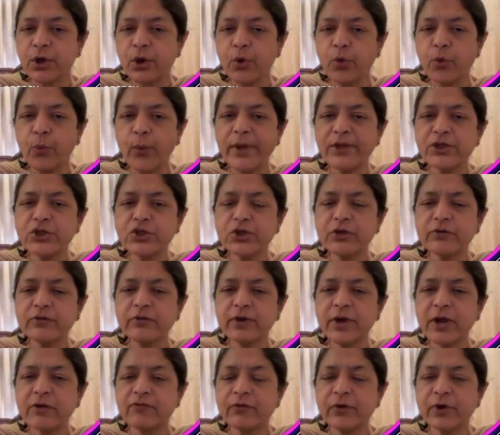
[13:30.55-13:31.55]
When should
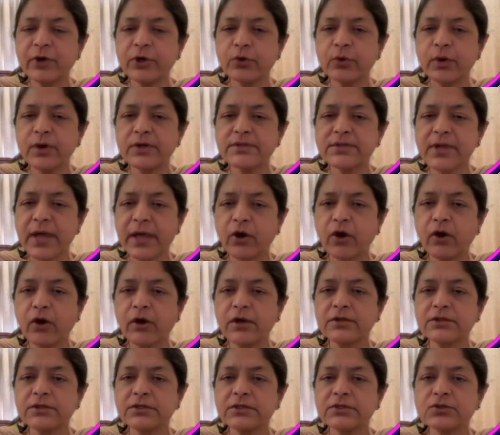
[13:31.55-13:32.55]
we refer to a
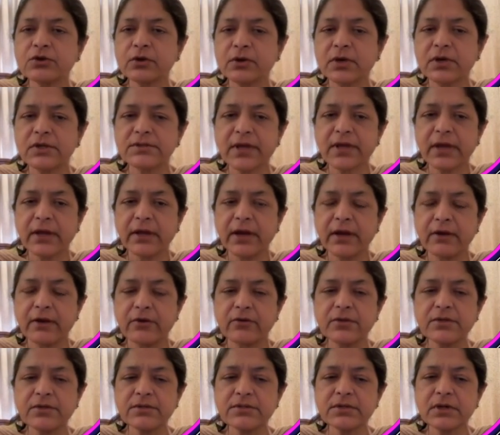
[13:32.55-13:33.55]
psychologist or a
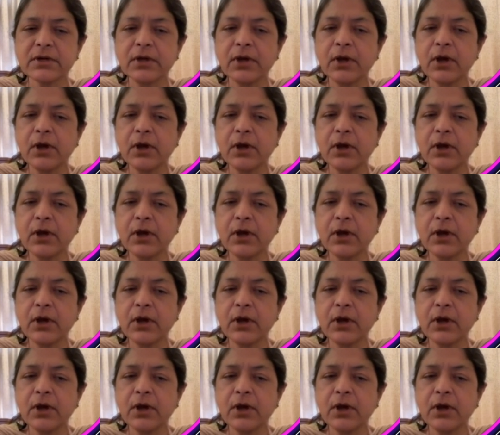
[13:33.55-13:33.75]
psychiatrist?